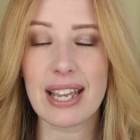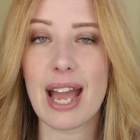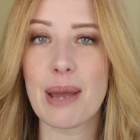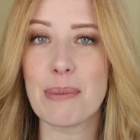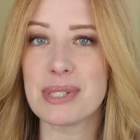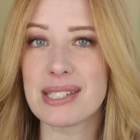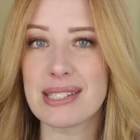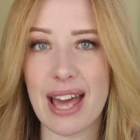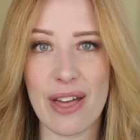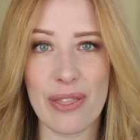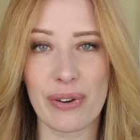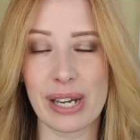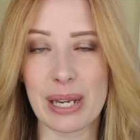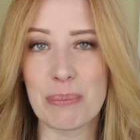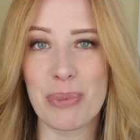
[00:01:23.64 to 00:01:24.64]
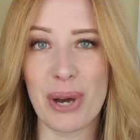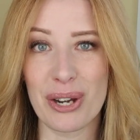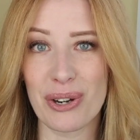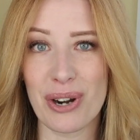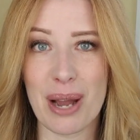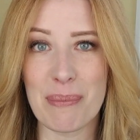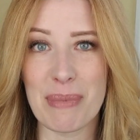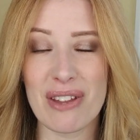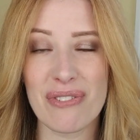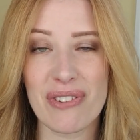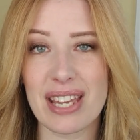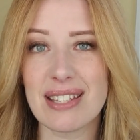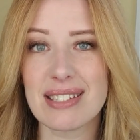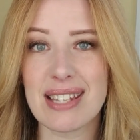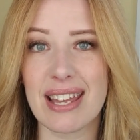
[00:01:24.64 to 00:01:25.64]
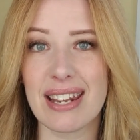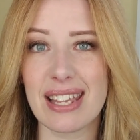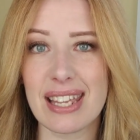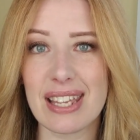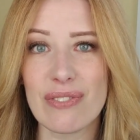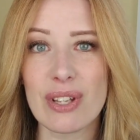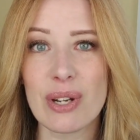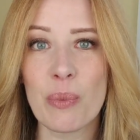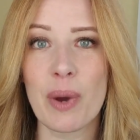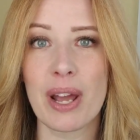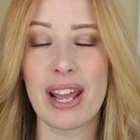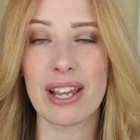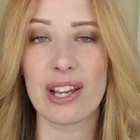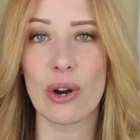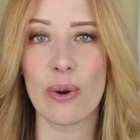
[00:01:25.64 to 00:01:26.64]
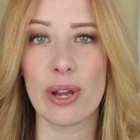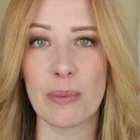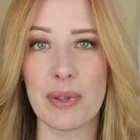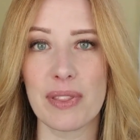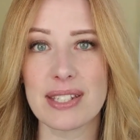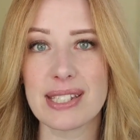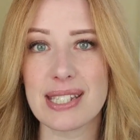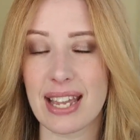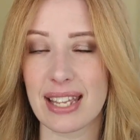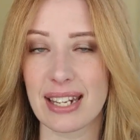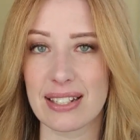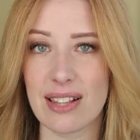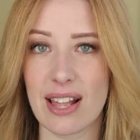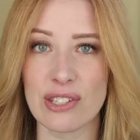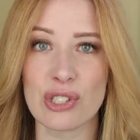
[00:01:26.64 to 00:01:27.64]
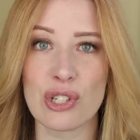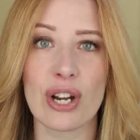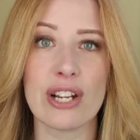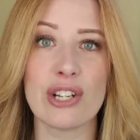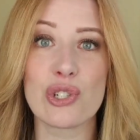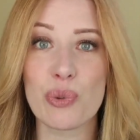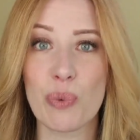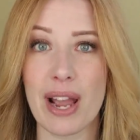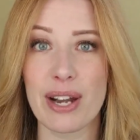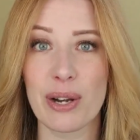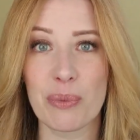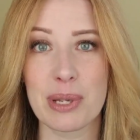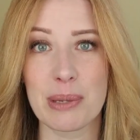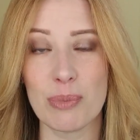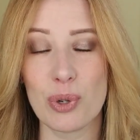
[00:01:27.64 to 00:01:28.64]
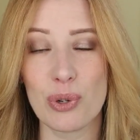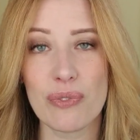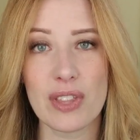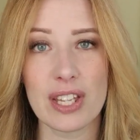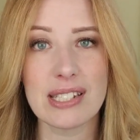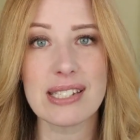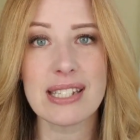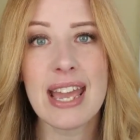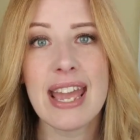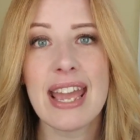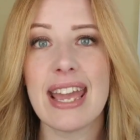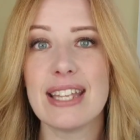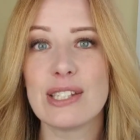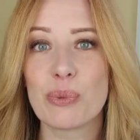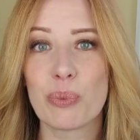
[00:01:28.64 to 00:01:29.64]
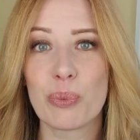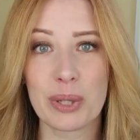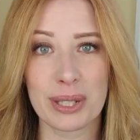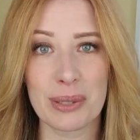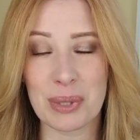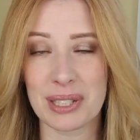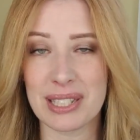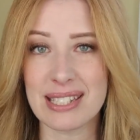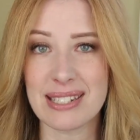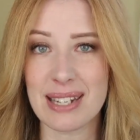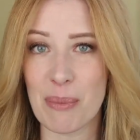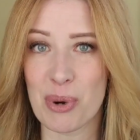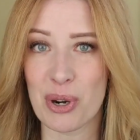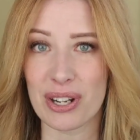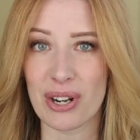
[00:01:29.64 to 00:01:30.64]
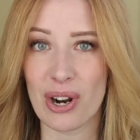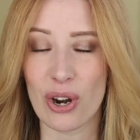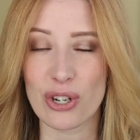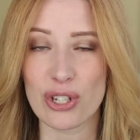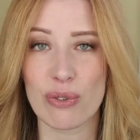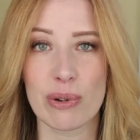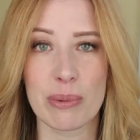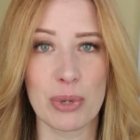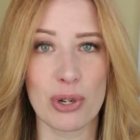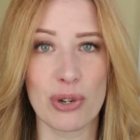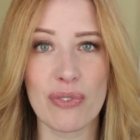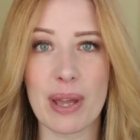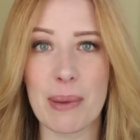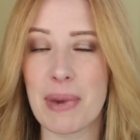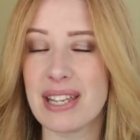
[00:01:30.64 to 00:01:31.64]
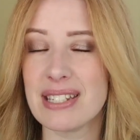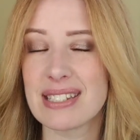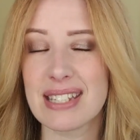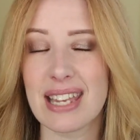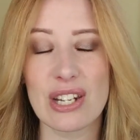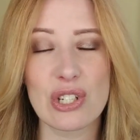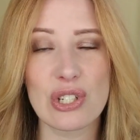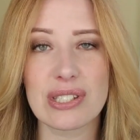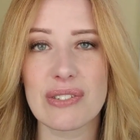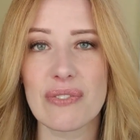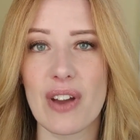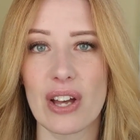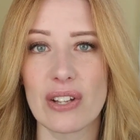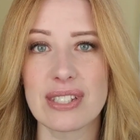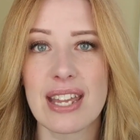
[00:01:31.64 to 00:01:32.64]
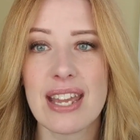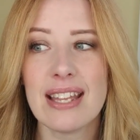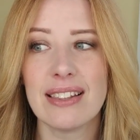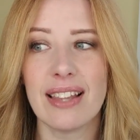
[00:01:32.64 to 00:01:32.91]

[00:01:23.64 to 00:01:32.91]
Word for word: like I'm slathering butter on my face, and even when I go in with a second cleanser and try to remove this, it's really, really stubborn and hard to remove, and my skin just felt